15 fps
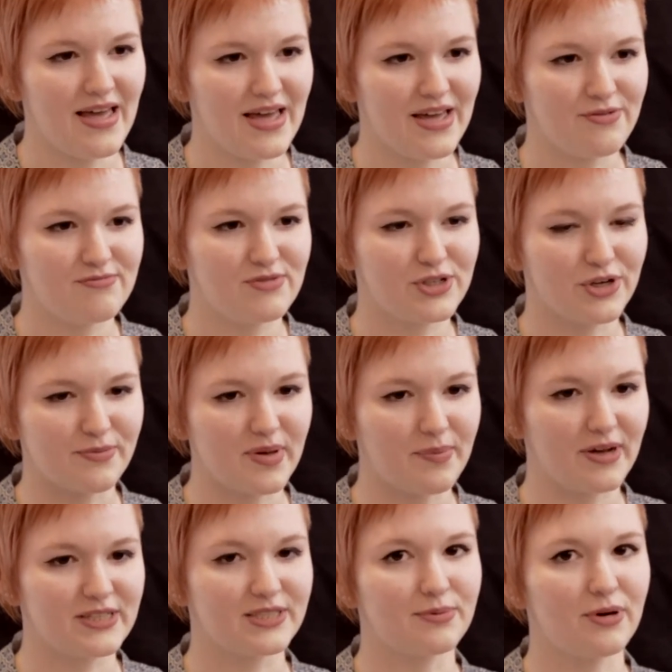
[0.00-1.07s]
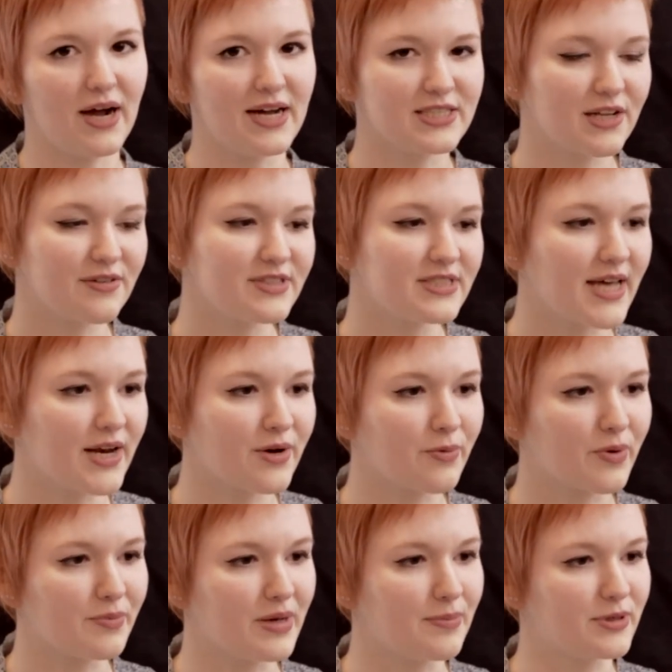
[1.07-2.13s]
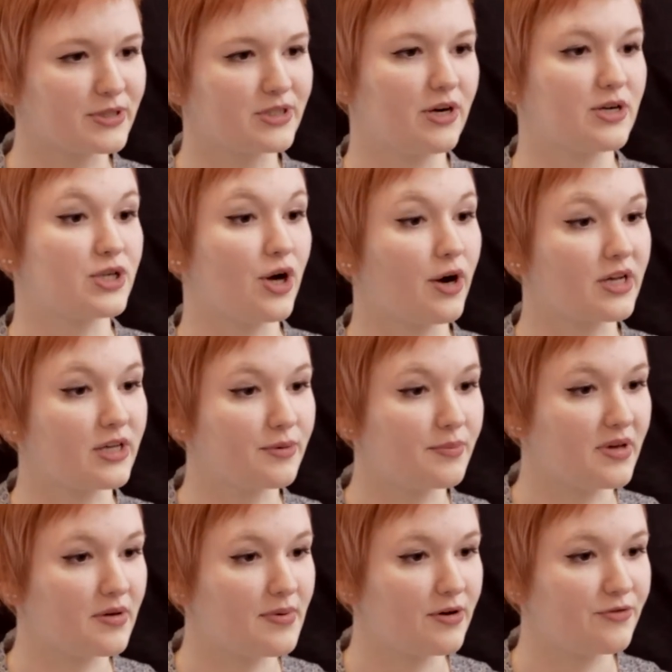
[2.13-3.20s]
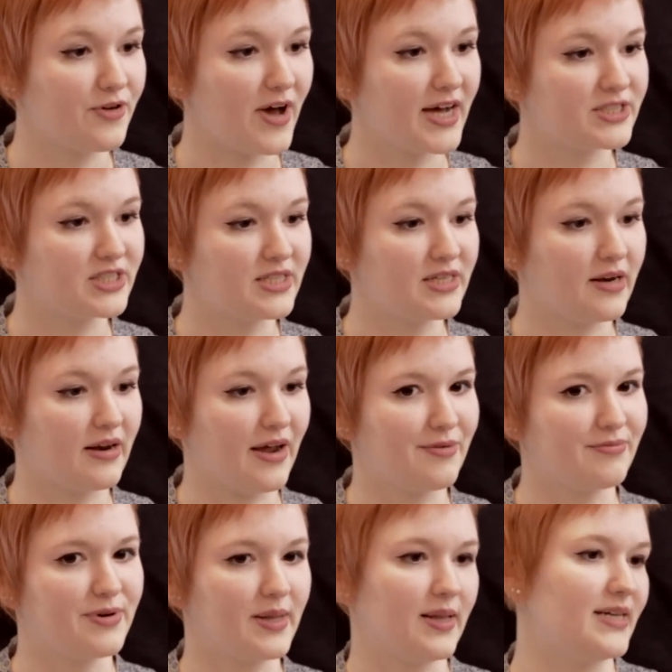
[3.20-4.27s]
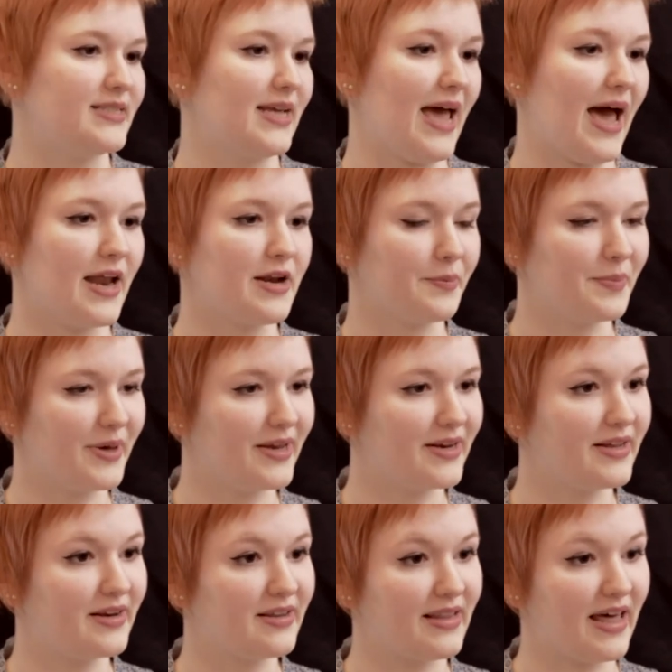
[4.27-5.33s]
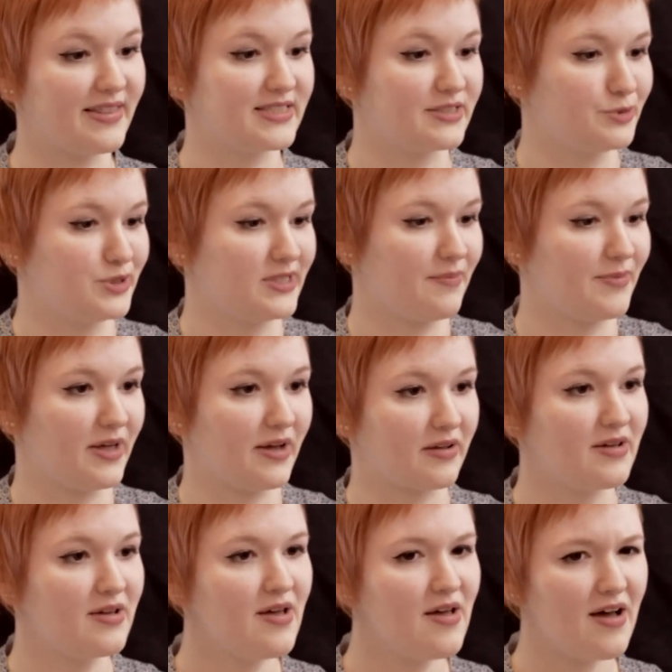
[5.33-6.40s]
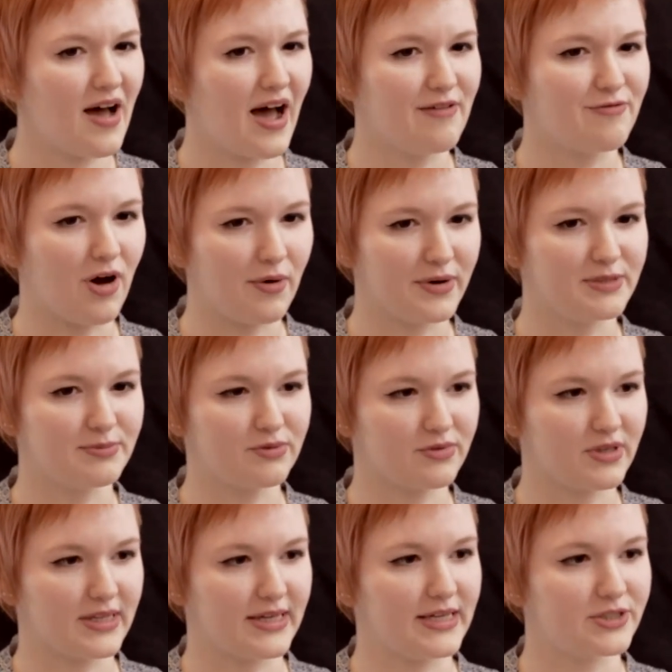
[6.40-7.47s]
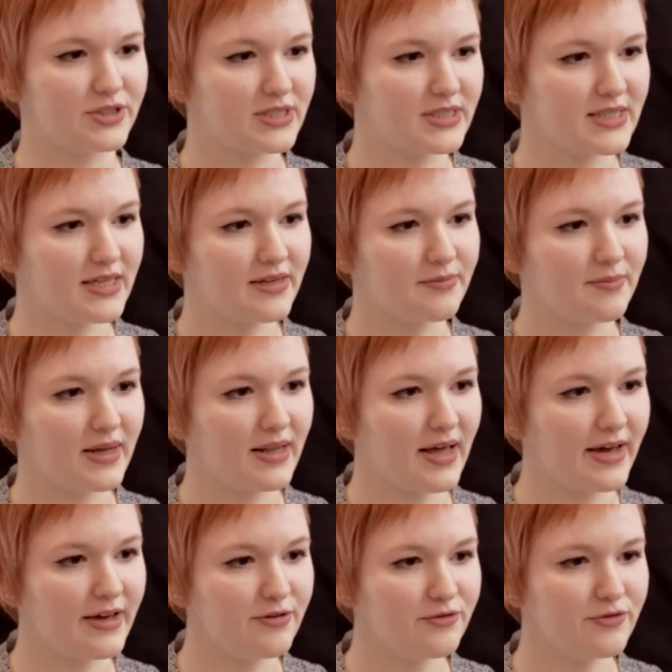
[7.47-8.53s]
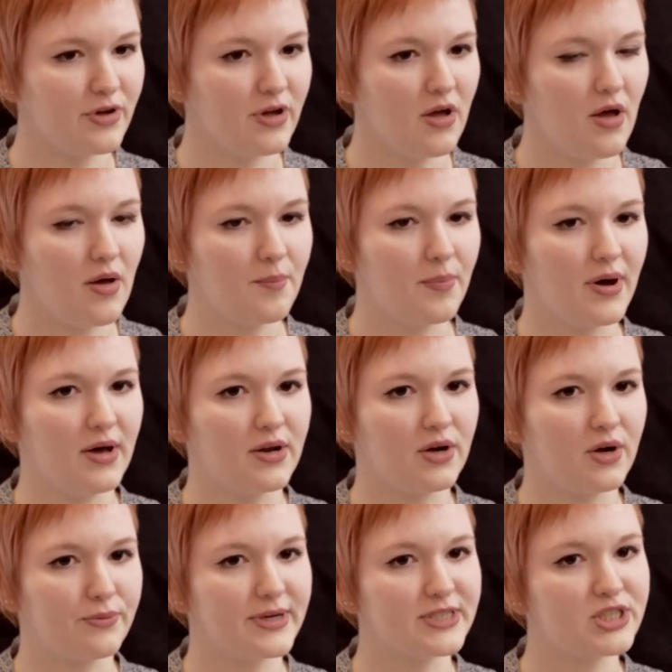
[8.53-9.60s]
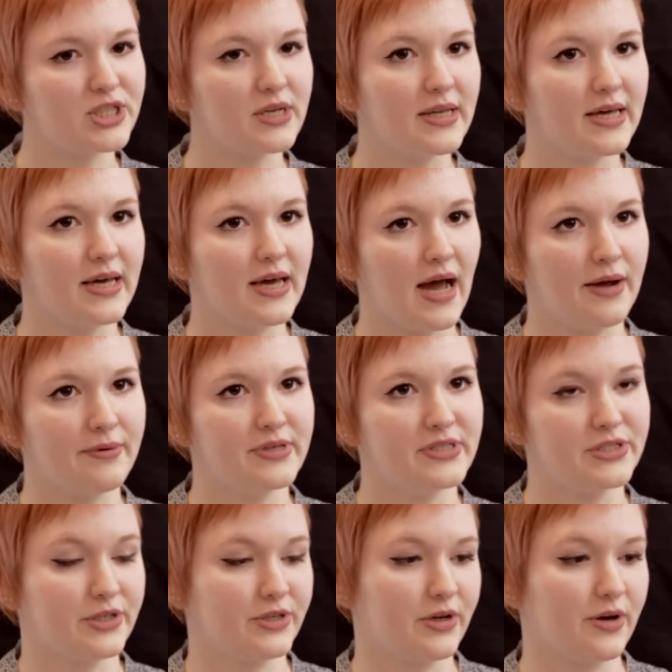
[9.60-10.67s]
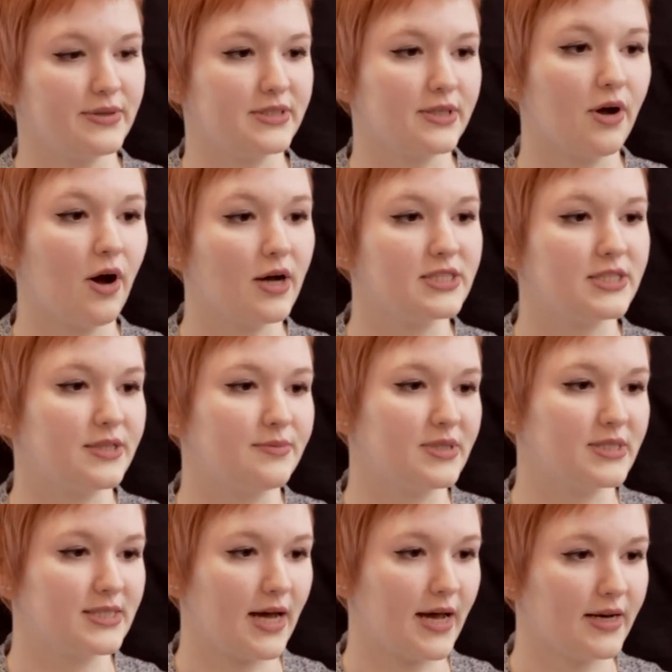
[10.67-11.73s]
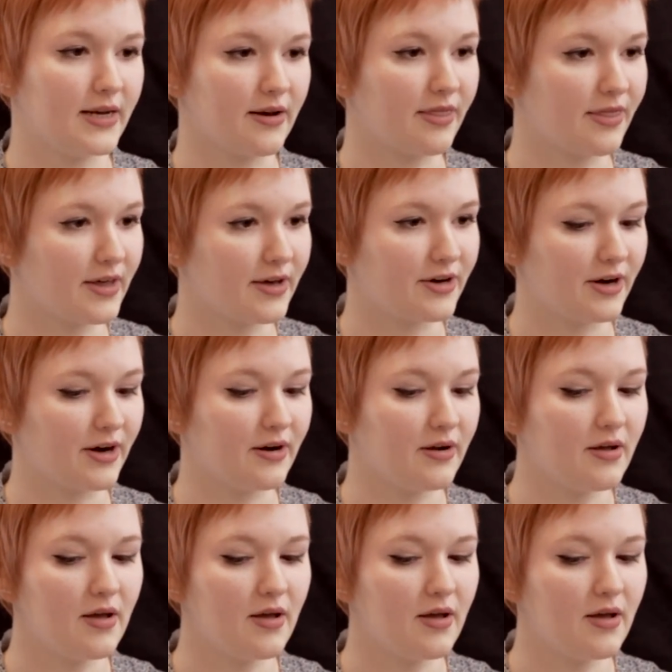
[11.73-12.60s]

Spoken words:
it took me by surprise all of a sudden when people started talking to me about fashion, and I realized I had an opinion and that this was something I've always been really interested in my life. But originally, I was going to go into costume design and theater.